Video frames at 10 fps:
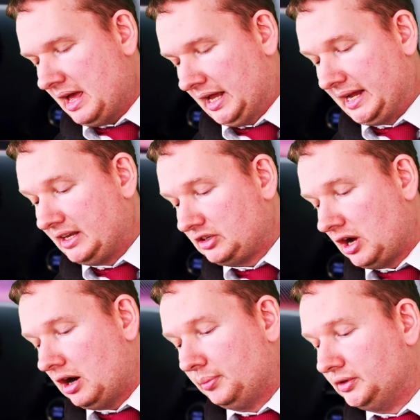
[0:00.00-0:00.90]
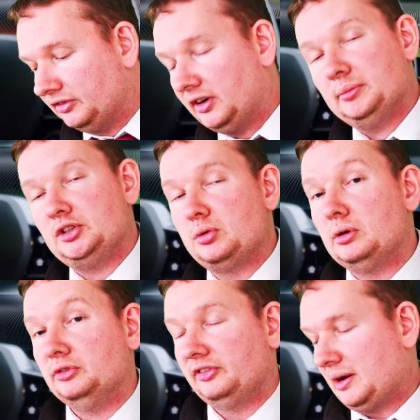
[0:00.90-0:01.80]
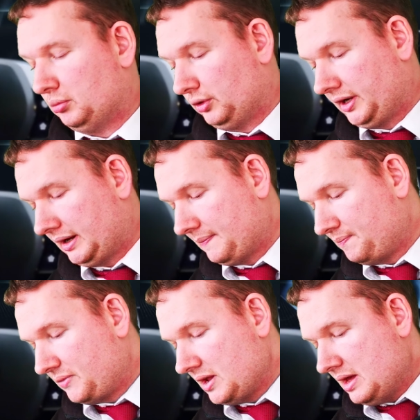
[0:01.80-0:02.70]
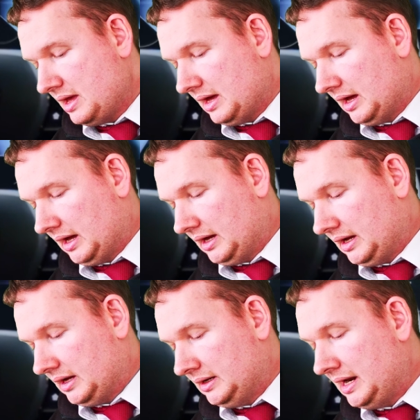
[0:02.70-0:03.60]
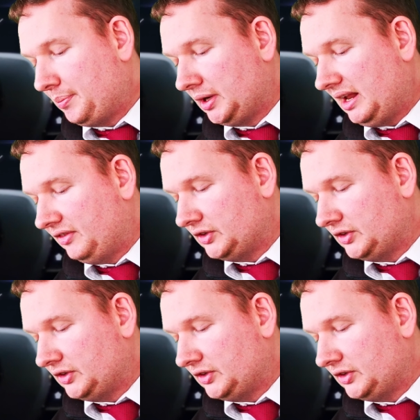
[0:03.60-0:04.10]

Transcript: And you get carbon fibre 12 fabric. Napa leather